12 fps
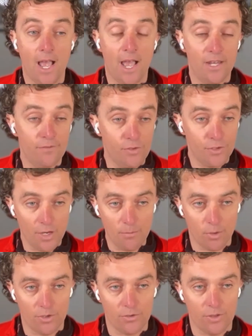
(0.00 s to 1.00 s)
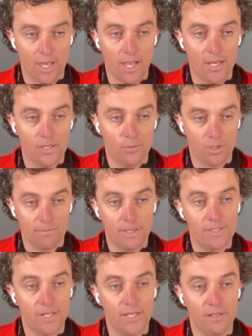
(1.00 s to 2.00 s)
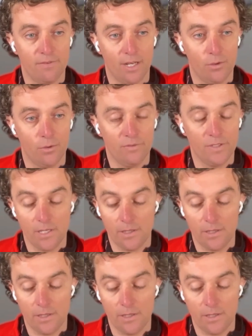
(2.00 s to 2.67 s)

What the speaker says: And if you don't want to do that and you want to maintain the value of it,